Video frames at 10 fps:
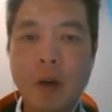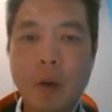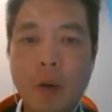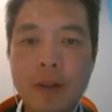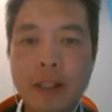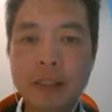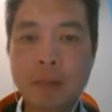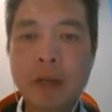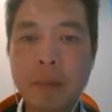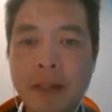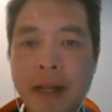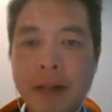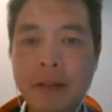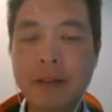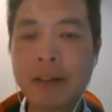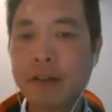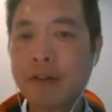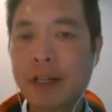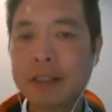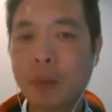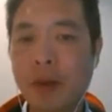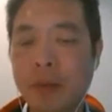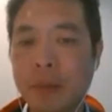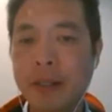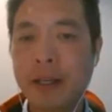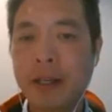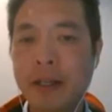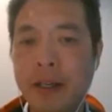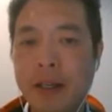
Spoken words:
or that it's public health that affects well-being?